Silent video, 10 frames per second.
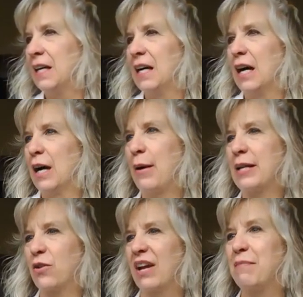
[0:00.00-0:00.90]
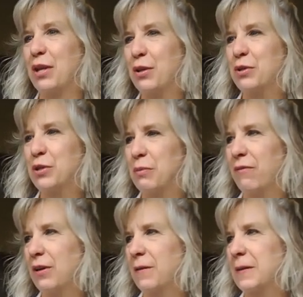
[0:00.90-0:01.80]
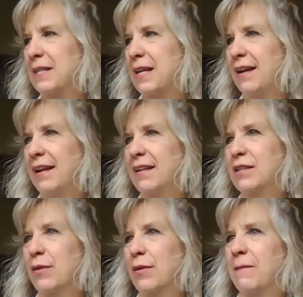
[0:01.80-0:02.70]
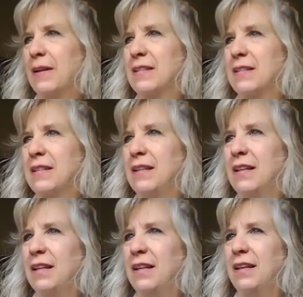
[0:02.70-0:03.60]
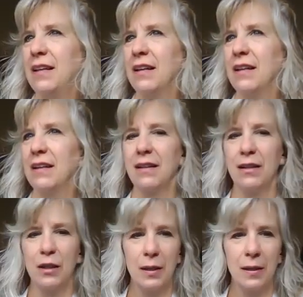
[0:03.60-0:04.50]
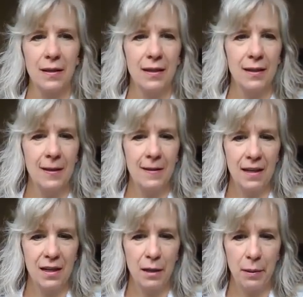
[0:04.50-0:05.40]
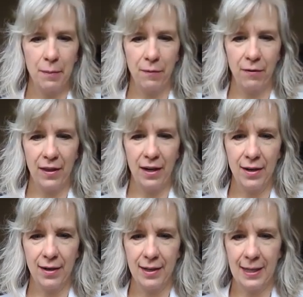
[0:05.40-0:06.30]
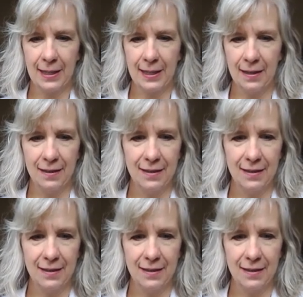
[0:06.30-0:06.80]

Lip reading: All right. So I have my YouTube up here on the side so that if I see anything come up over there, I can